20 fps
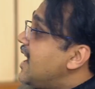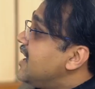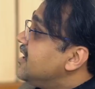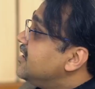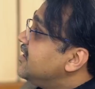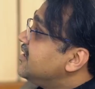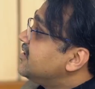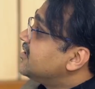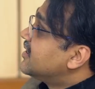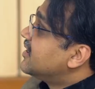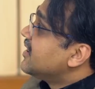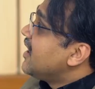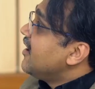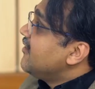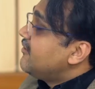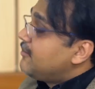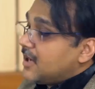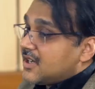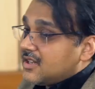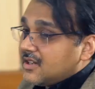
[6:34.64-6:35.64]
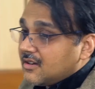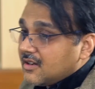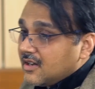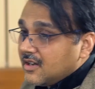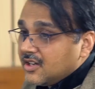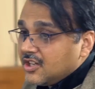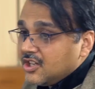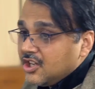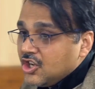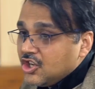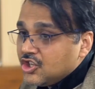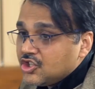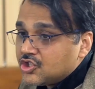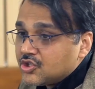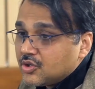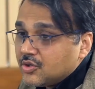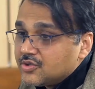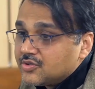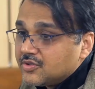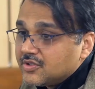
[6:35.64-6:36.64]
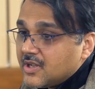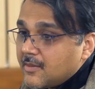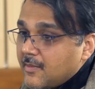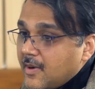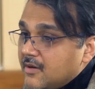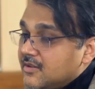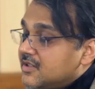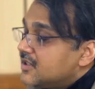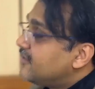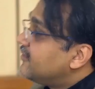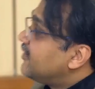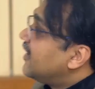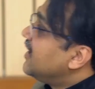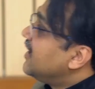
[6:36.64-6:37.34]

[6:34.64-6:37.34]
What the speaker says: And this graph particularly shows you the amount of